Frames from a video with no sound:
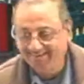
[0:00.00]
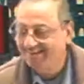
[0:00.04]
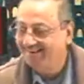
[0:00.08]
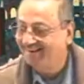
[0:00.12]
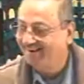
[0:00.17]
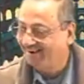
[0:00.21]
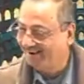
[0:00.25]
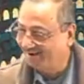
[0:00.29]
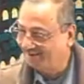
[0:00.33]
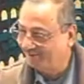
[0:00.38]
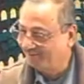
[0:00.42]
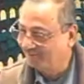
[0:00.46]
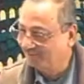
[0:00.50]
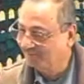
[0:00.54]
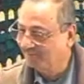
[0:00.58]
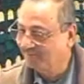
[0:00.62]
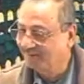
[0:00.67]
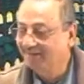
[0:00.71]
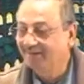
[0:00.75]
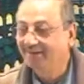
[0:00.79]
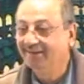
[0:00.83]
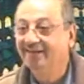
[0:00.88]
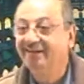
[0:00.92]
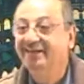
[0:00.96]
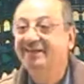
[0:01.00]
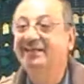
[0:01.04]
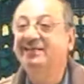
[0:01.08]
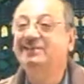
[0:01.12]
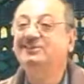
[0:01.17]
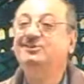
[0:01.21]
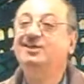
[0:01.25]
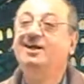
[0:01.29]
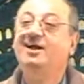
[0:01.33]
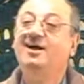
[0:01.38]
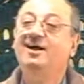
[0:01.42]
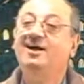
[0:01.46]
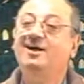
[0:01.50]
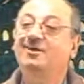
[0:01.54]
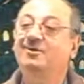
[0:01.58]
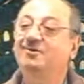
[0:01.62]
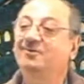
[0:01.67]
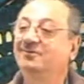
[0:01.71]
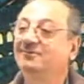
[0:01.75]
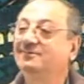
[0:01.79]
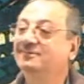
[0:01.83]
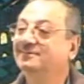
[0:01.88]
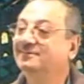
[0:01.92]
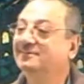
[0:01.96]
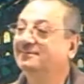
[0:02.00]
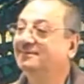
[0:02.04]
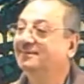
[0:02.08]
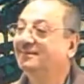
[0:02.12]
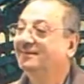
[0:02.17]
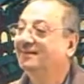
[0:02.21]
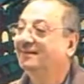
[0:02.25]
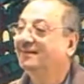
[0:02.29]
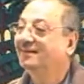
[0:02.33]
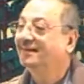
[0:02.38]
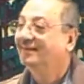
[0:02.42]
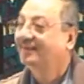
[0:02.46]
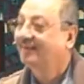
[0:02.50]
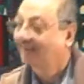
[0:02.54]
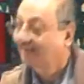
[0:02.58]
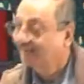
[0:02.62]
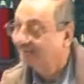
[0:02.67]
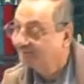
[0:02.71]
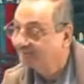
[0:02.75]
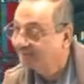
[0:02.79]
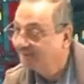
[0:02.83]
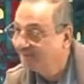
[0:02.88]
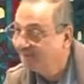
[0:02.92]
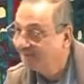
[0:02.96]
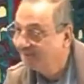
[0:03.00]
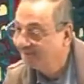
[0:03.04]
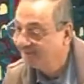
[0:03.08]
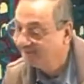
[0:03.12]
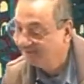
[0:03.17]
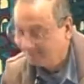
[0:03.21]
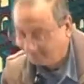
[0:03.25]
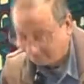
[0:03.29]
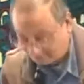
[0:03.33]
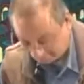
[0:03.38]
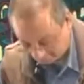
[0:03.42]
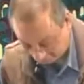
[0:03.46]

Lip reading: Are you with me? Kisarun. Kasirun.